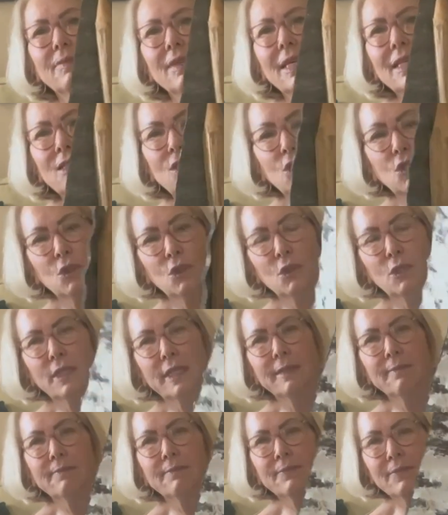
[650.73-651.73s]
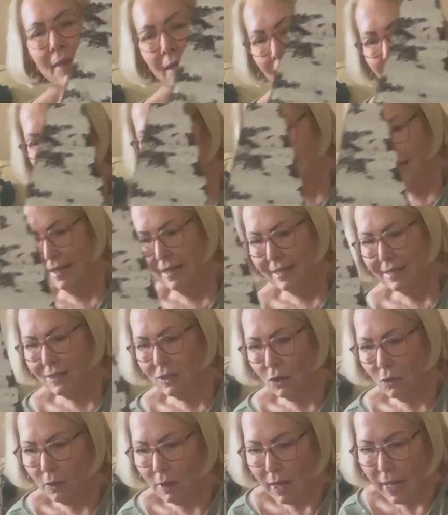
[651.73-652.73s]
It's sturdy.
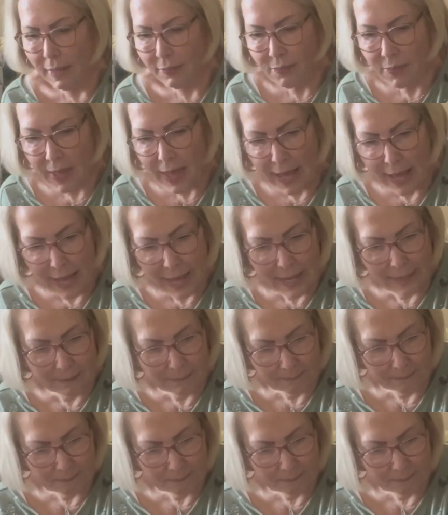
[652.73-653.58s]
So got that.